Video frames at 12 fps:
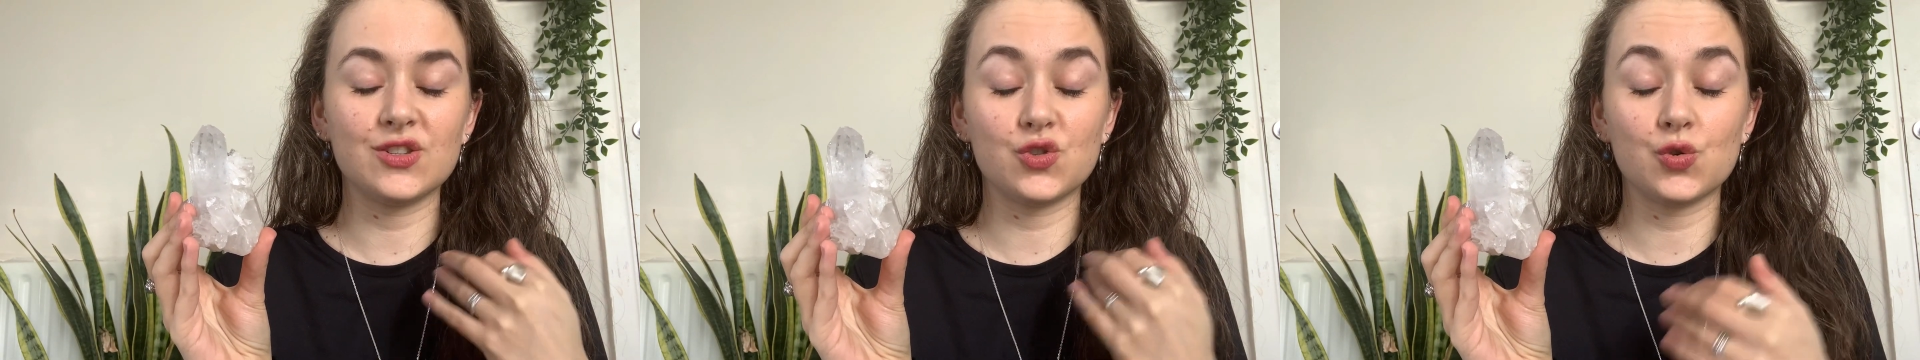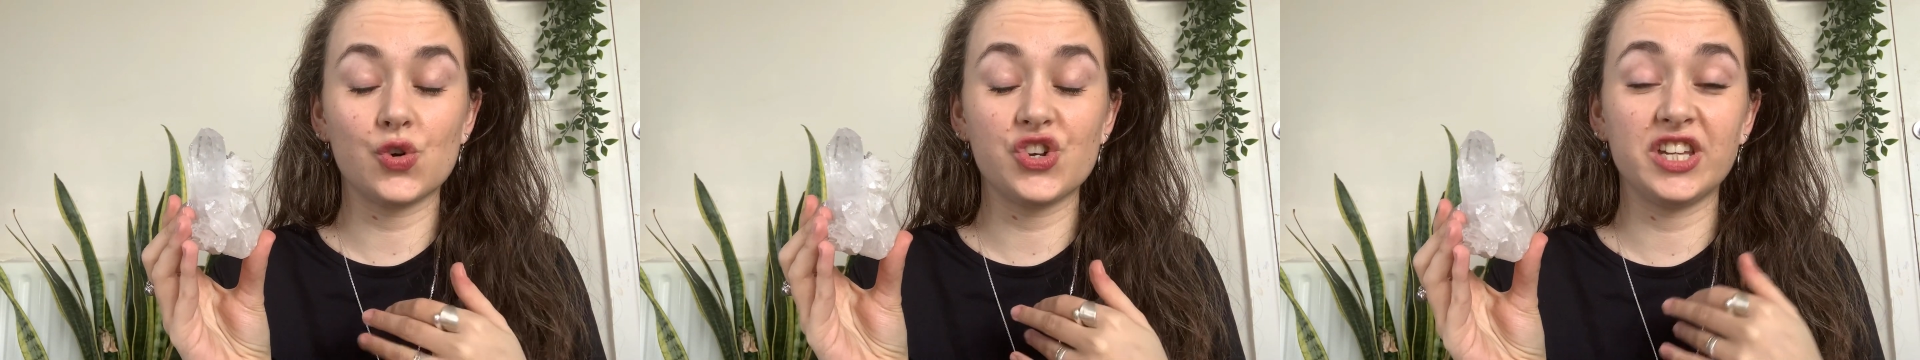
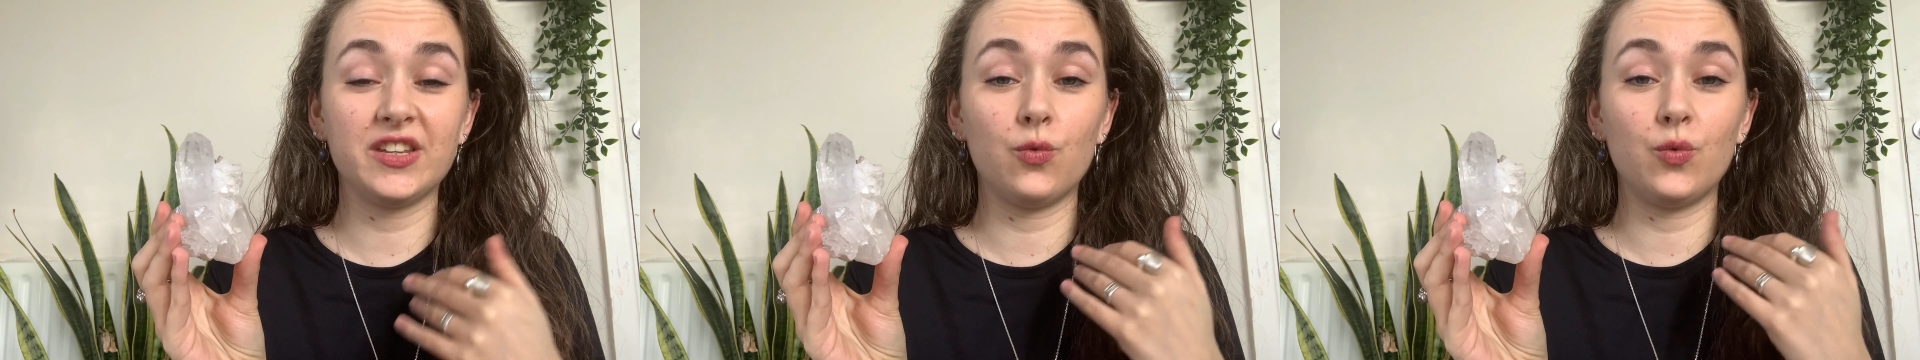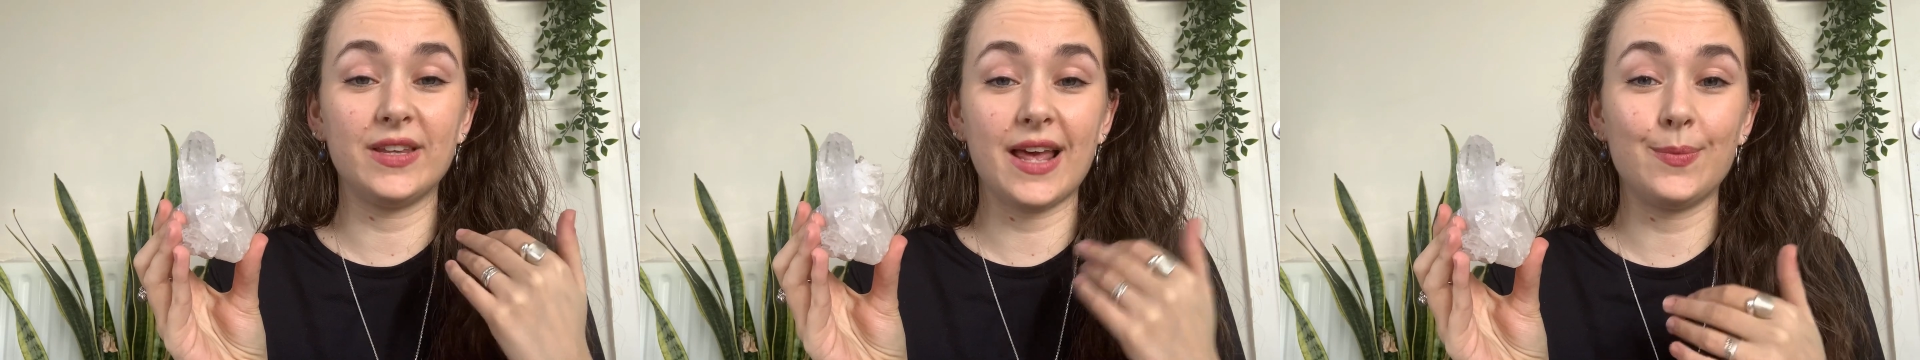associated
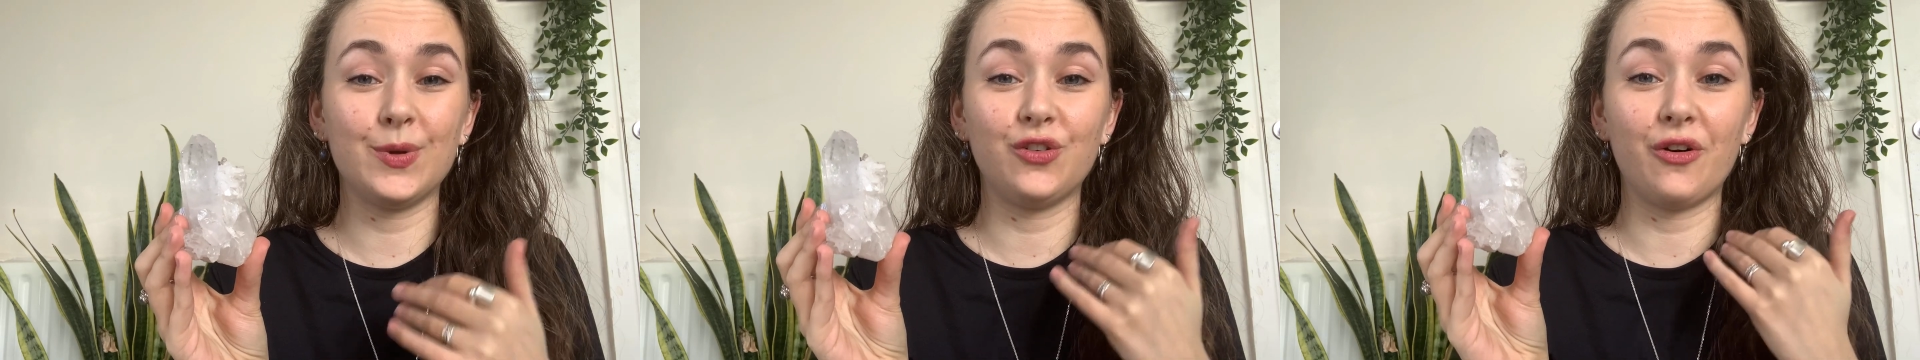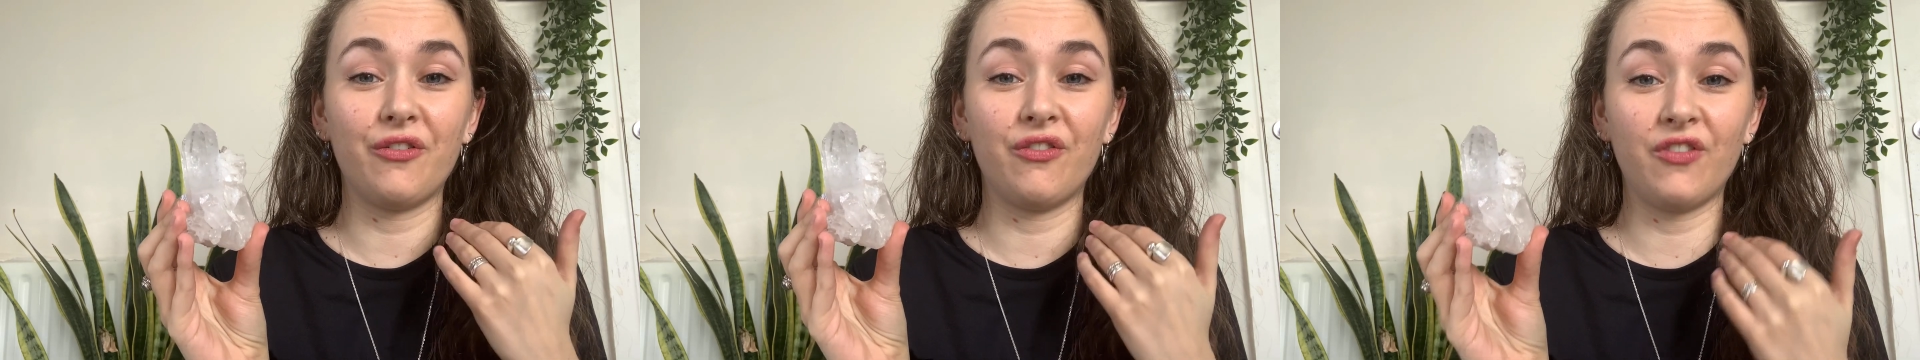with the element
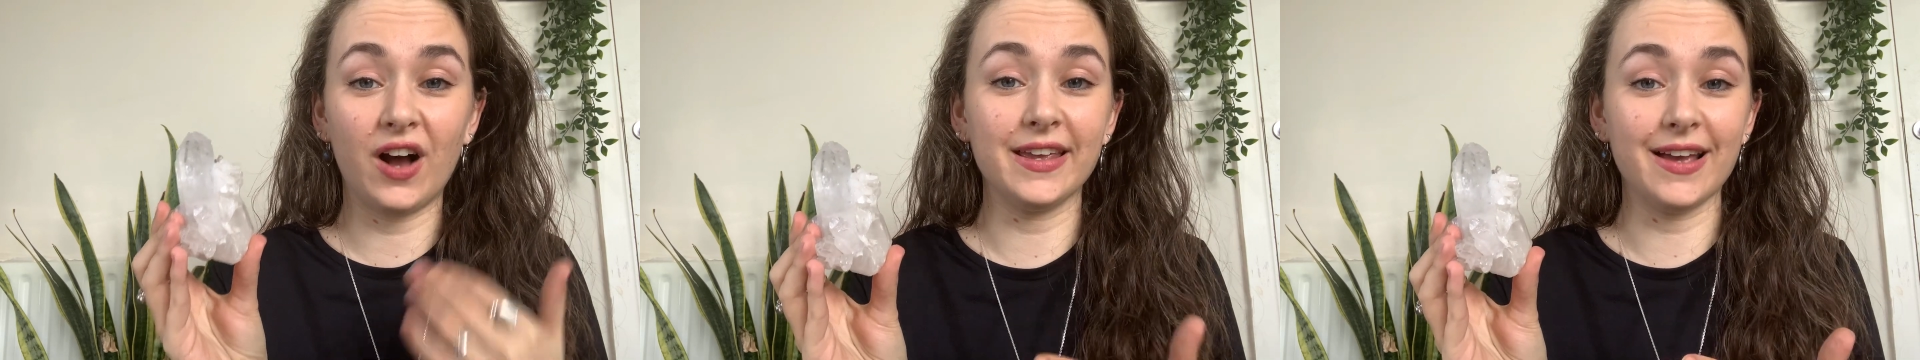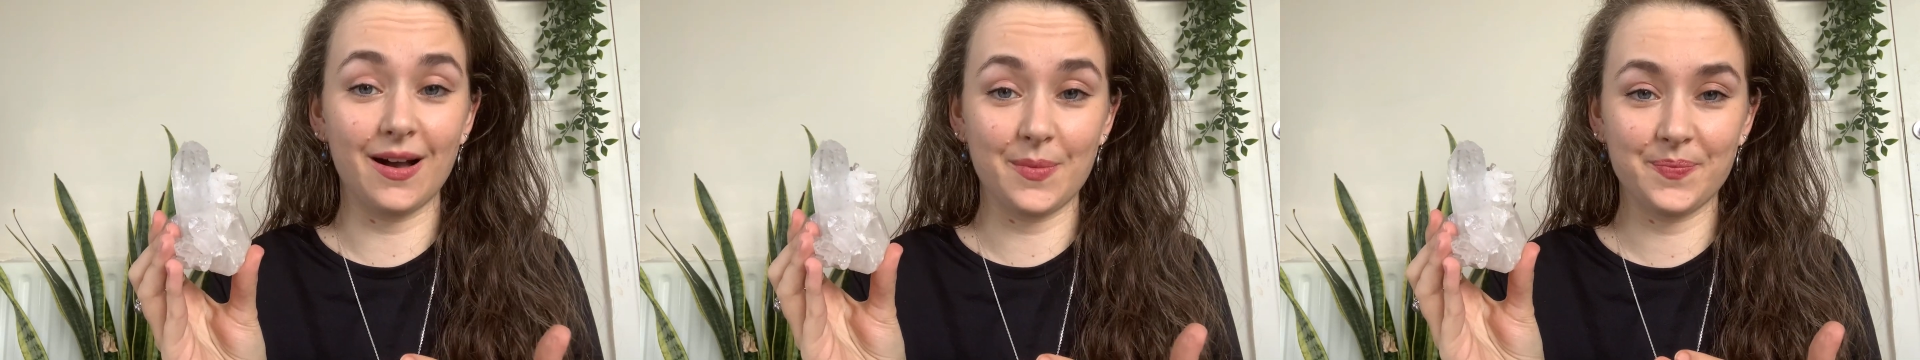of fire,